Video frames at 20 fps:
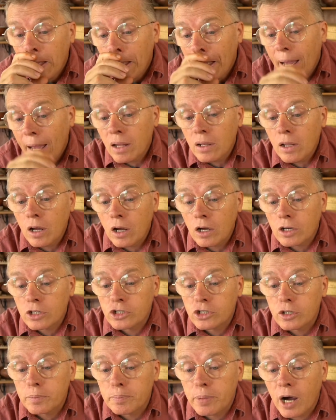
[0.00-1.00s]
how long
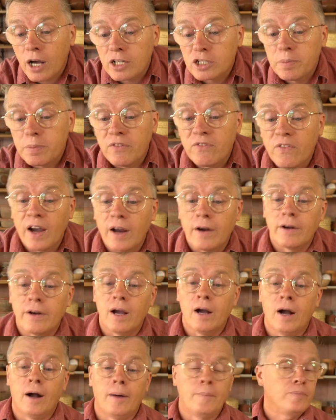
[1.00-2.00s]
should pots be fired?
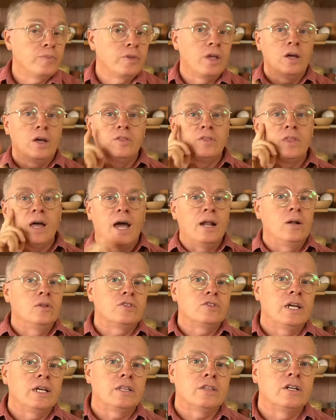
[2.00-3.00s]
Um, I don't
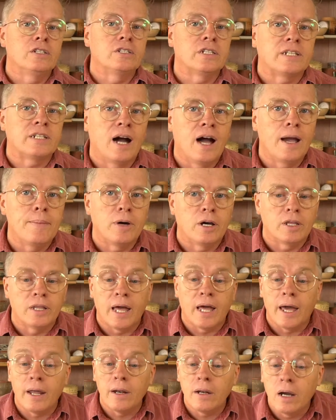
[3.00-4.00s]
think there's a time on
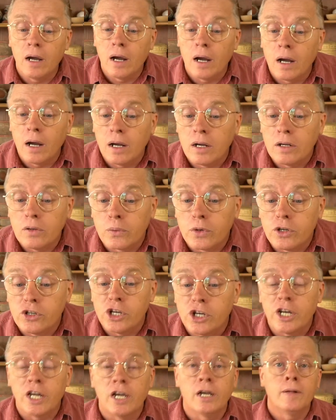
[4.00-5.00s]
that, uh,
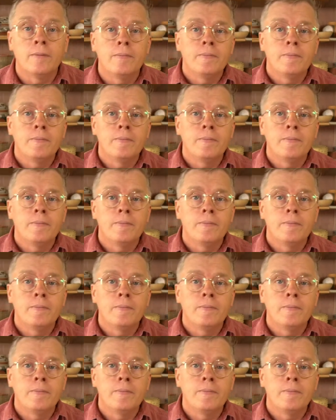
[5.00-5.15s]
Regina.